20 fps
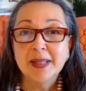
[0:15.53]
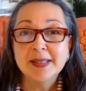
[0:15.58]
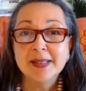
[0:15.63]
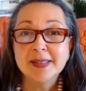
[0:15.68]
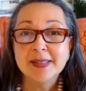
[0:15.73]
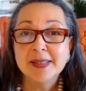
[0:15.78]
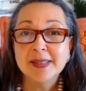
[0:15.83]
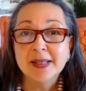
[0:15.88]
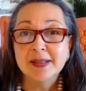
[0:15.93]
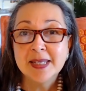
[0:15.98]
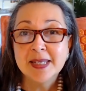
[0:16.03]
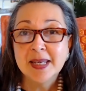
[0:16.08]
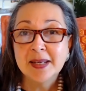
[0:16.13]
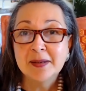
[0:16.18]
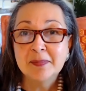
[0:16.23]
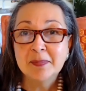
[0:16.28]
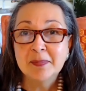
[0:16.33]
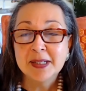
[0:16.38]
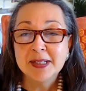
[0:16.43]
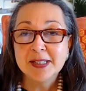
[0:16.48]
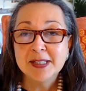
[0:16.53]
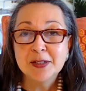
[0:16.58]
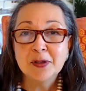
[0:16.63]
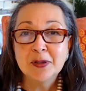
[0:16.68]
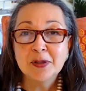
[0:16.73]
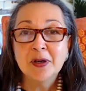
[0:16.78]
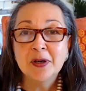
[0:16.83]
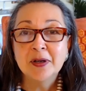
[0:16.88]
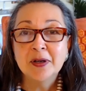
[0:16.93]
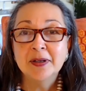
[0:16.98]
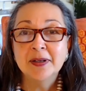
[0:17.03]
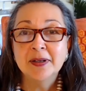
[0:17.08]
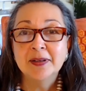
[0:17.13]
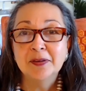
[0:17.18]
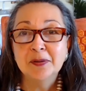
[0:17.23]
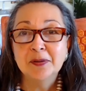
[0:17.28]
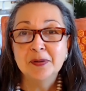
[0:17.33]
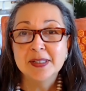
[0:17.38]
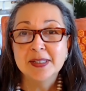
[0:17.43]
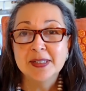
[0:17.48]
less than 10 minutes long,
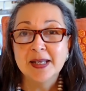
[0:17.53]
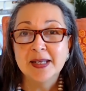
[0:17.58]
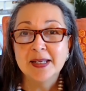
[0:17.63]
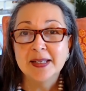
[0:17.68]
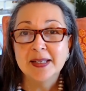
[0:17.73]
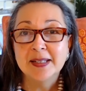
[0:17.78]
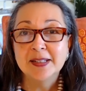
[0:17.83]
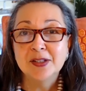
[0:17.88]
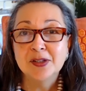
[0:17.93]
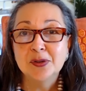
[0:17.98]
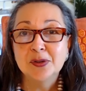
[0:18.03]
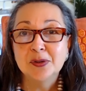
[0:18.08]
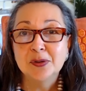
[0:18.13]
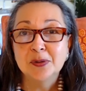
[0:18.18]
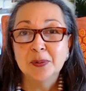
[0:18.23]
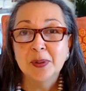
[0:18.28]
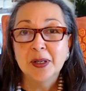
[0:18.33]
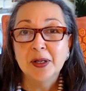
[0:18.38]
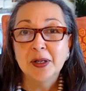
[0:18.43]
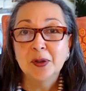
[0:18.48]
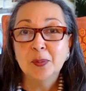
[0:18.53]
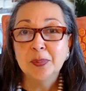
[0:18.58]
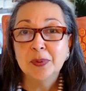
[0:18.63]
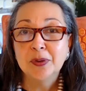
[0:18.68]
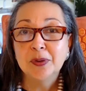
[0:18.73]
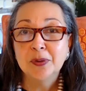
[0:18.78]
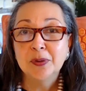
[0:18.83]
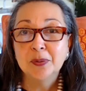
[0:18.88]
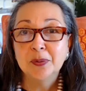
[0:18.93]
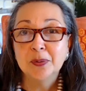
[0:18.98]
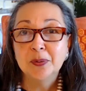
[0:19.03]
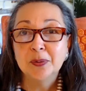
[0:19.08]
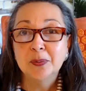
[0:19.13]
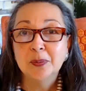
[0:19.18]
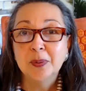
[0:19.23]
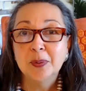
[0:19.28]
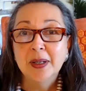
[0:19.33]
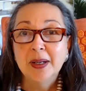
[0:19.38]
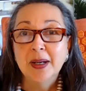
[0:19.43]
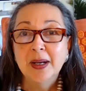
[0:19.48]
and they're designed to help
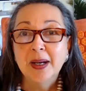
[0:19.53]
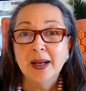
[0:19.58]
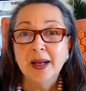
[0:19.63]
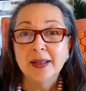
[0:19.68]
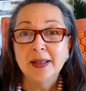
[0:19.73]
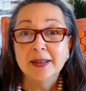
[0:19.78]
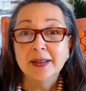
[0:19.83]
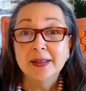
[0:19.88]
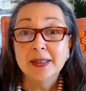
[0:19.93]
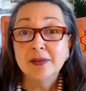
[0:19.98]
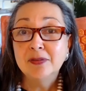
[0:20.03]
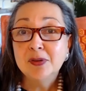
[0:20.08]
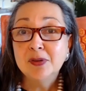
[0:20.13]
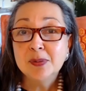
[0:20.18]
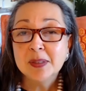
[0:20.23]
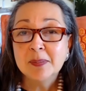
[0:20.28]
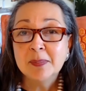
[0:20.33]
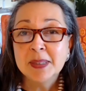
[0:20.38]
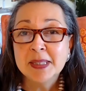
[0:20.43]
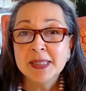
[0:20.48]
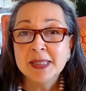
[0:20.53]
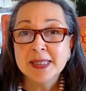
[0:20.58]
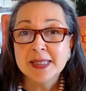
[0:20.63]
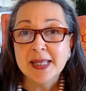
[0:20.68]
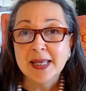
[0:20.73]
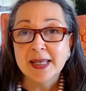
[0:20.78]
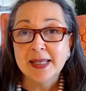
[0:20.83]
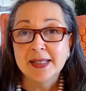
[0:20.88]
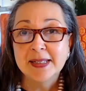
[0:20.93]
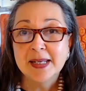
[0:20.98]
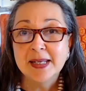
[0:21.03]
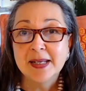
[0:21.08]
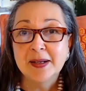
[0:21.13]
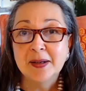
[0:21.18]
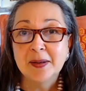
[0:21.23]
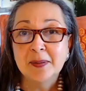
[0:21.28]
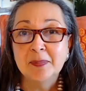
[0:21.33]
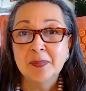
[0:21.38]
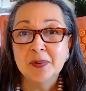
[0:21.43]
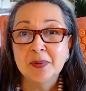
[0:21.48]
you and give you some insight.
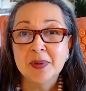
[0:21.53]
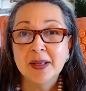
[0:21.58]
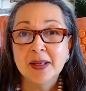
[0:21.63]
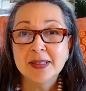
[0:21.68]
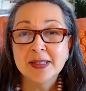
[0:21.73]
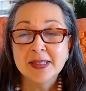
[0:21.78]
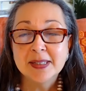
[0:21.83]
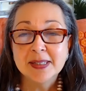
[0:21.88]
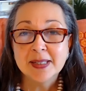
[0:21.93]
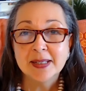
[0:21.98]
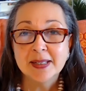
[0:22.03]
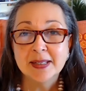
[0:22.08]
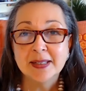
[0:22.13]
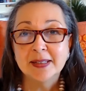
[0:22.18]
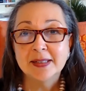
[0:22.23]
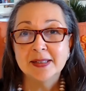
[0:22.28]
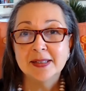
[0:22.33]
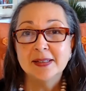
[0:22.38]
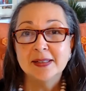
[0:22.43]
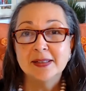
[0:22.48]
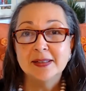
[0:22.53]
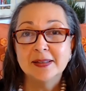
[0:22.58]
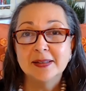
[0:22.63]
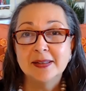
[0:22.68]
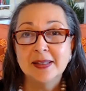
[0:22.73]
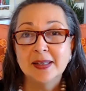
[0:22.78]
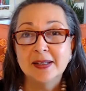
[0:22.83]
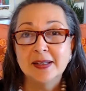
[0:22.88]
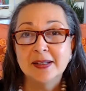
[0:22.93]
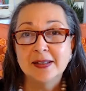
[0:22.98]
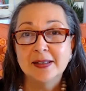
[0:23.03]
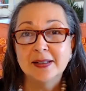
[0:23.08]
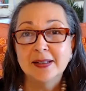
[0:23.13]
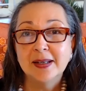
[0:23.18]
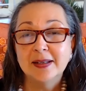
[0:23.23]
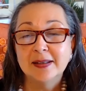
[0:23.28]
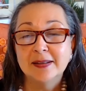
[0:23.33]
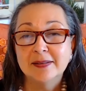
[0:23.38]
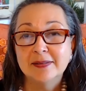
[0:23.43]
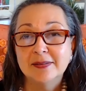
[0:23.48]
They're not designed
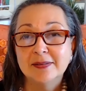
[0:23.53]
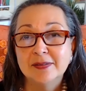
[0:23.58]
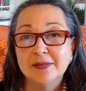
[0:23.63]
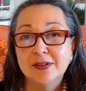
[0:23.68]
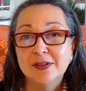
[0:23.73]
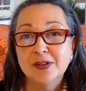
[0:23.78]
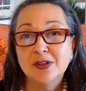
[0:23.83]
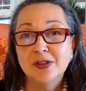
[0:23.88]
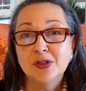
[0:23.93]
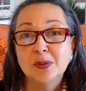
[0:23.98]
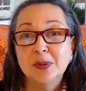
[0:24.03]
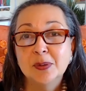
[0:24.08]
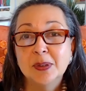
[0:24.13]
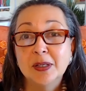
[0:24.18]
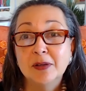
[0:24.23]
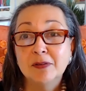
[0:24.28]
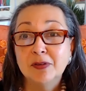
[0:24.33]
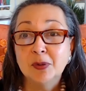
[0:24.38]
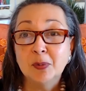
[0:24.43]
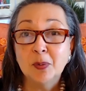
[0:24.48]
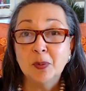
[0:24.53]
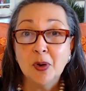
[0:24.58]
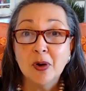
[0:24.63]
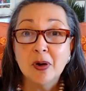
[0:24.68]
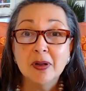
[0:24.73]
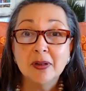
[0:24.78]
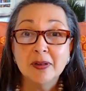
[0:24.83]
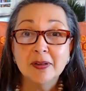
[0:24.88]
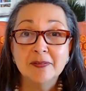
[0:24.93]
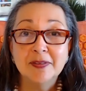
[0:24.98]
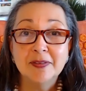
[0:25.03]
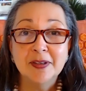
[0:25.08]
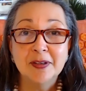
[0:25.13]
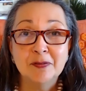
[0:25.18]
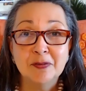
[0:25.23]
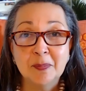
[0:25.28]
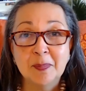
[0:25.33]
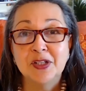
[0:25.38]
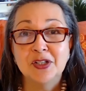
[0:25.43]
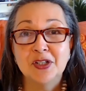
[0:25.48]
to give you all
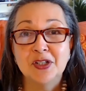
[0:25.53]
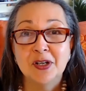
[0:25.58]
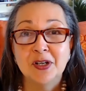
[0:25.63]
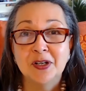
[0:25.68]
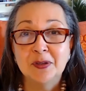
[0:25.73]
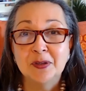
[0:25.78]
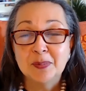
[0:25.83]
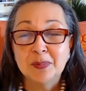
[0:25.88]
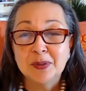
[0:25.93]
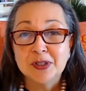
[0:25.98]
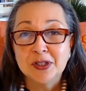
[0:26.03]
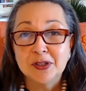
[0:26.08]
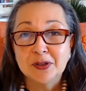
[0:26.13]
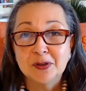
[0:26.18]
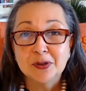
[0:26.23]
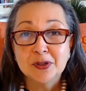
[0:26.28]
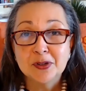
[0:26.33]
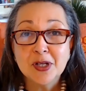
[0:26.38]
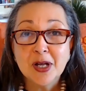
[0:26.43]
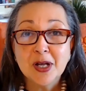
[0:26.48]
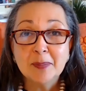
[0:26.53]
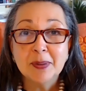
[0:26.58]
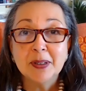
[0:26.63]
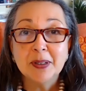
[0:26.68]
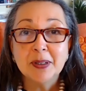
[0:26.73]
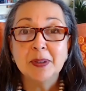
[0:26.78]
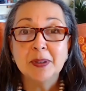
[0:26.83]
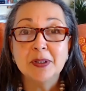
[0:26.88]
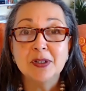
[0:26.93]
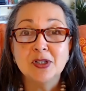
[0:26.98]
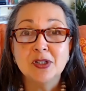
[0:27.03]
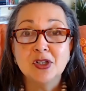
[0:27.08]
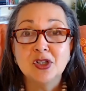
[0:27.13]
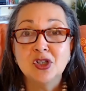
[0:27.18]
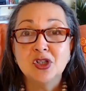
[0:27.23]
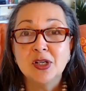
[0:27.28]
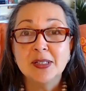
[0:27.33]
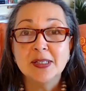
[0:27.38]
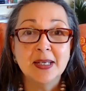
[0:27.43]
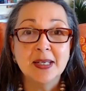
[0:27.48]
of the information on a particular topic,
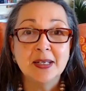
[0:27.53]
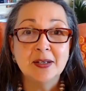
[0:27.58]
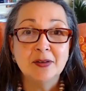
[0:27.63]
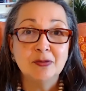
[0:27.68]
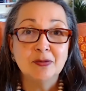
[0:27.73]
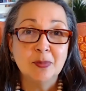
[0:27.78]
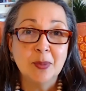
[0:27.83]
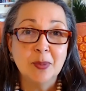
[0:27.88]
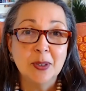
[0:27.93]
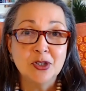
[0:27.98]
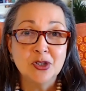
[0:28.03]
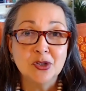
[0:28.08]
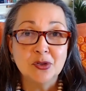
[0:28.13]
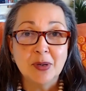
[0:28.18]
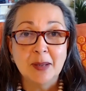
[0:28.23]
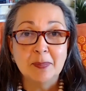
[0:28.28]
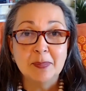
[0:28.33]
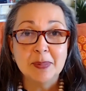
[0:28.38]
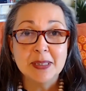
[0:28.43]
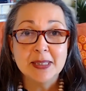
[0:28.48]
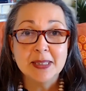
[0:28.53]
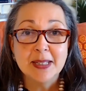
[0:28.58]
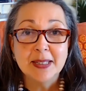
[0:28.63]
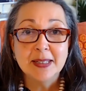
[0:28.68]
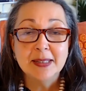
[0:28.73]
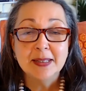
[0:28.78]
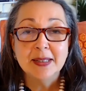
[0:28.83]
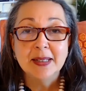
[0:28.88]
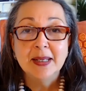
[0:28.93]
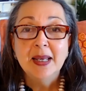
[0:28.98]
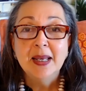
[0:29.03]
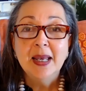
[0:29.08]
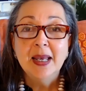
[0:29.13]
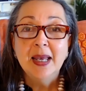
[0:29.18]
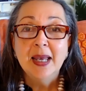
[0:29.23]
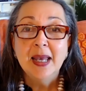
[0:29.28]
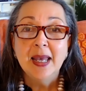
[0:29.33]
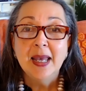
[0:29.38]
but to just kind of whet your appetite